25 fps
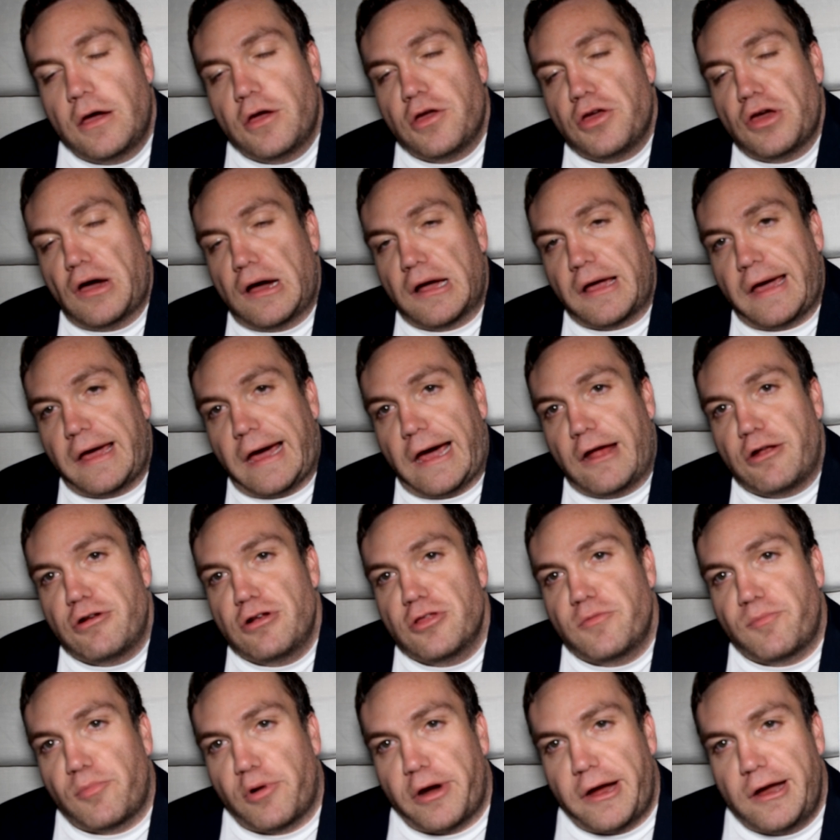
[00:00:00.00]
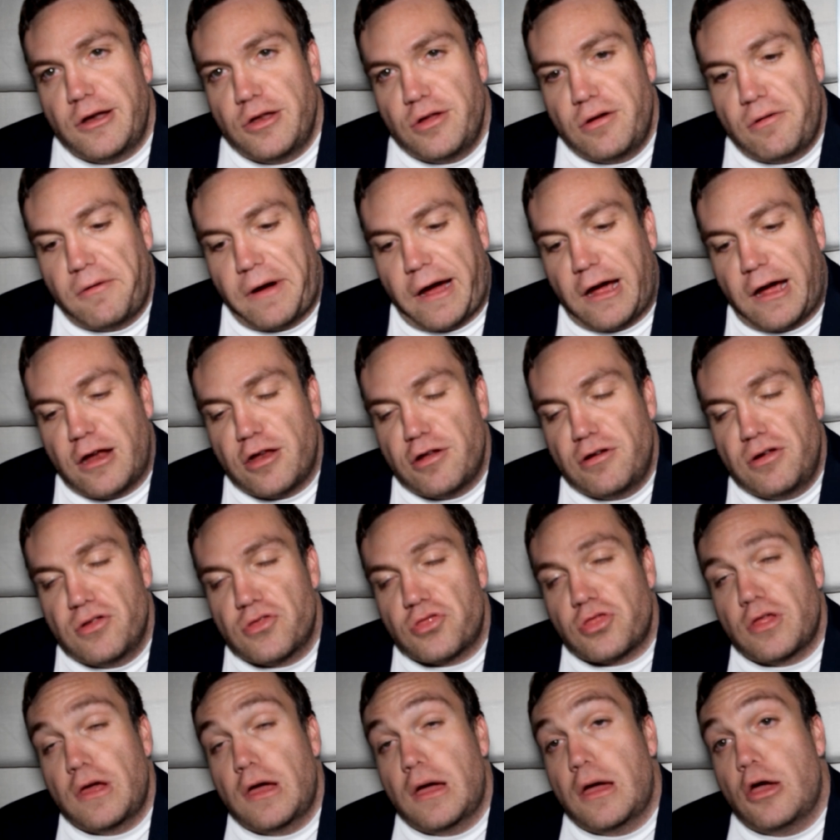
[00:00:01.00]
Young actress, brand new actress,
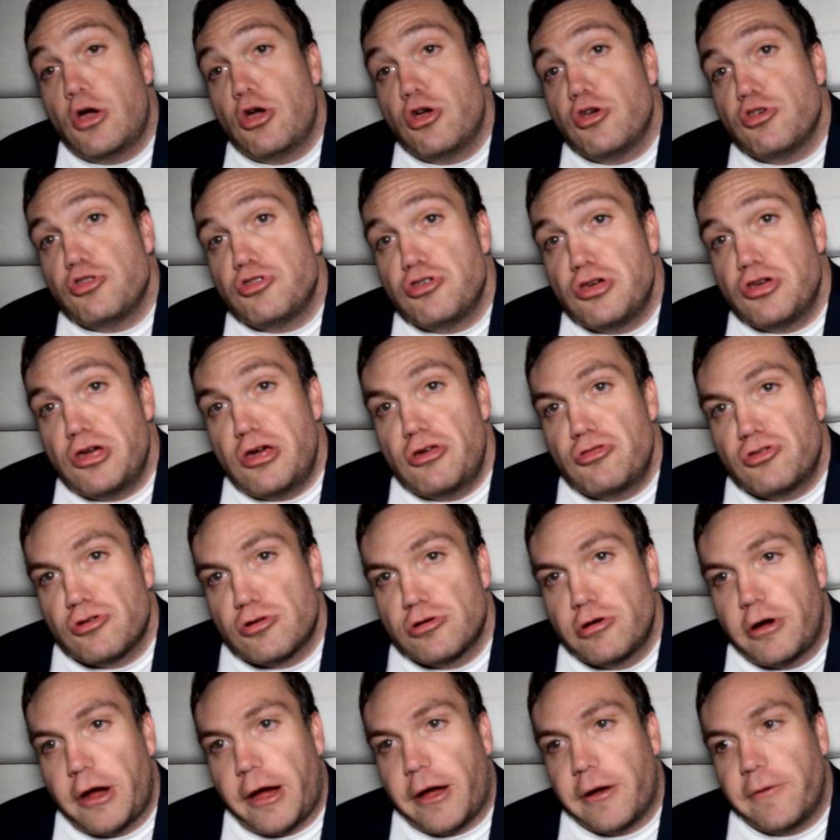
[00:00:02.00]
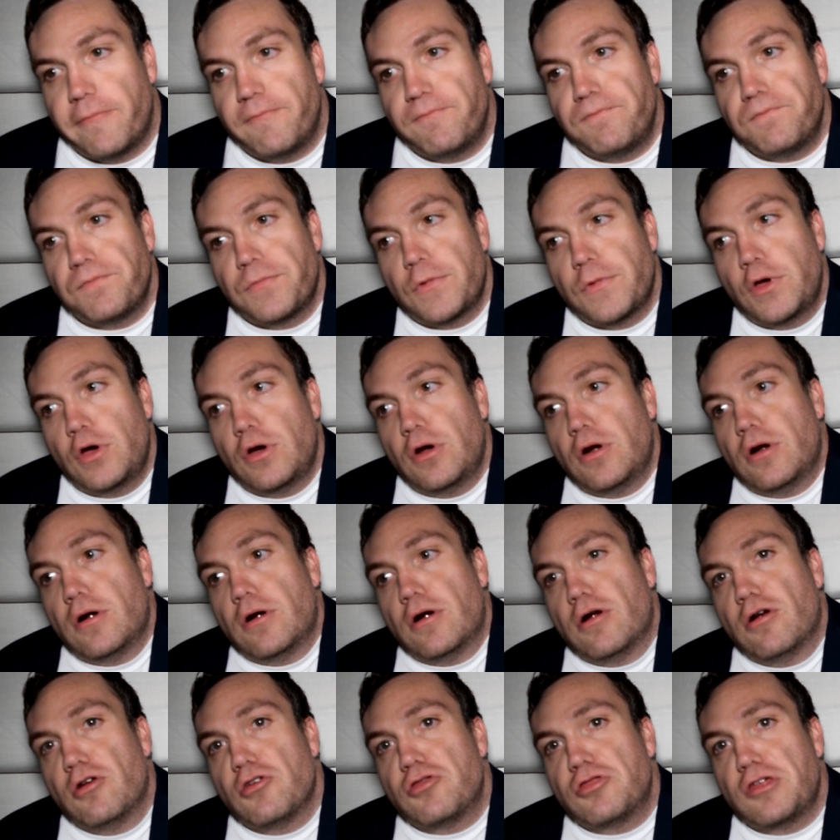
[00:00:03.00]
she's great.
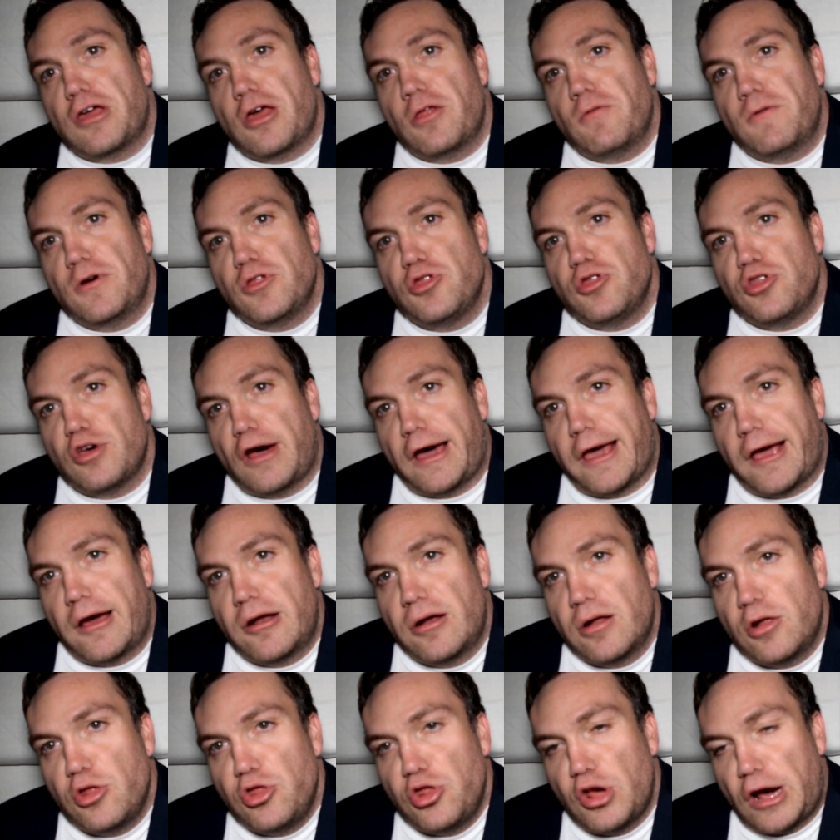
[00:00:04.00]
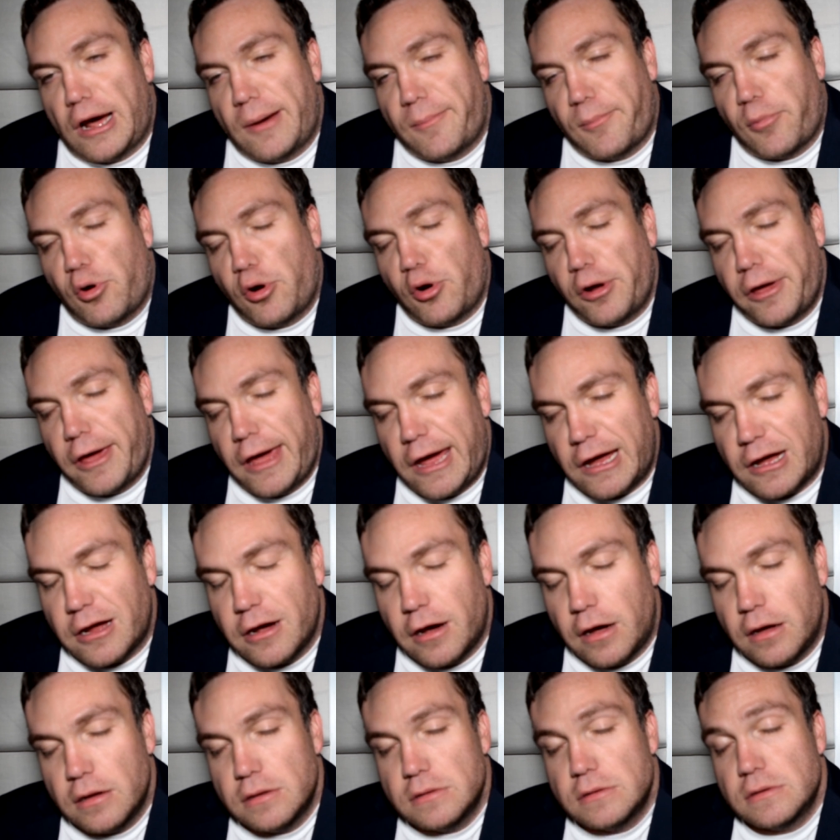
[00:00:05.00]
Her scenes with John
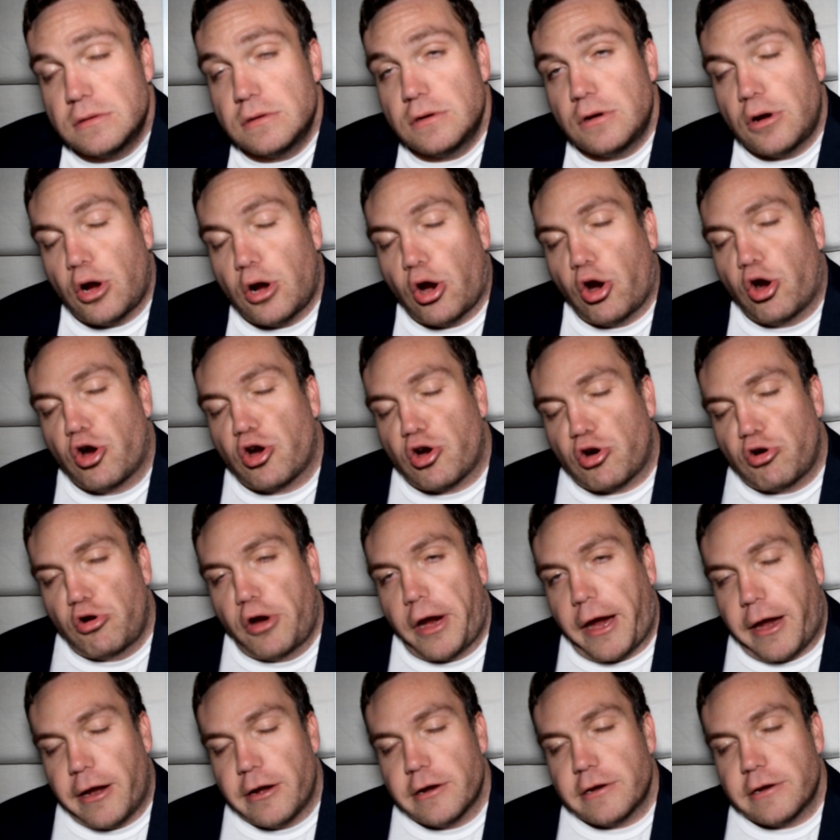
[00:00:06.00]
Boyega are great.